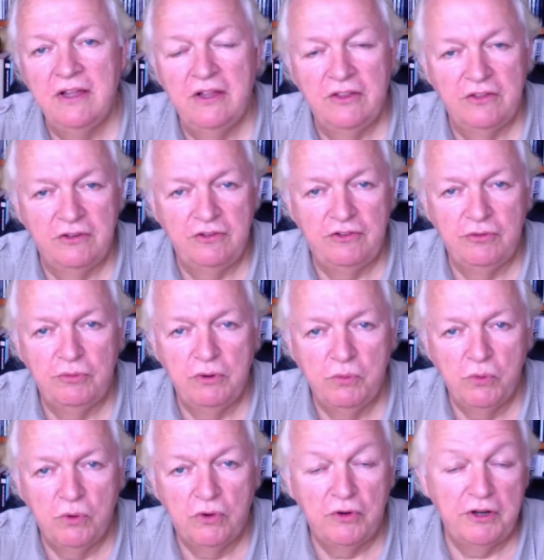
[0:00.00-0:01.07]
than to
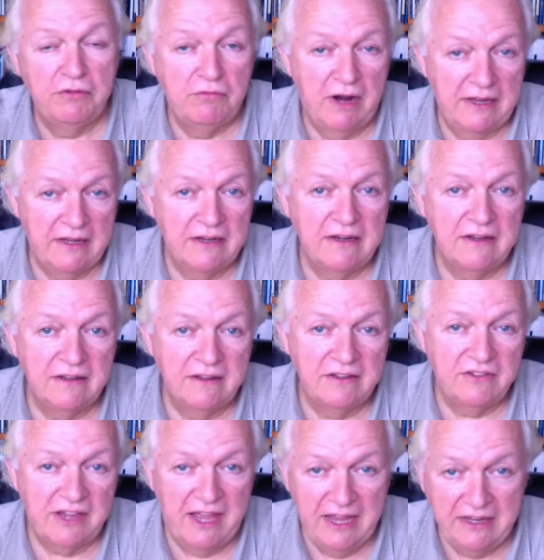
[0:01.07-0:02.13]
reward and
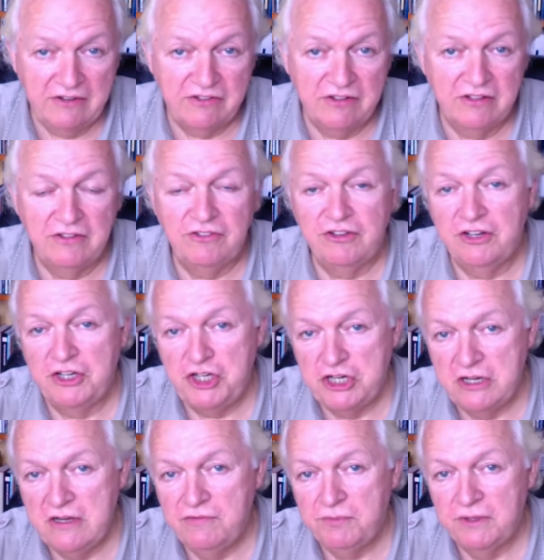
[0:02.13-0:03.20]
recognise excellence and
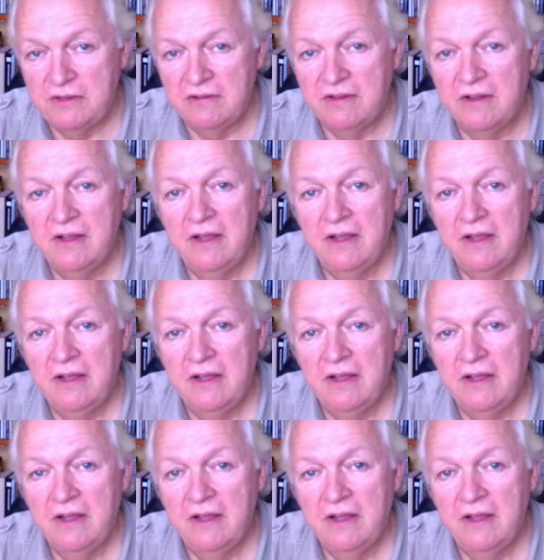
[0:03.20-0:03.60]
achievement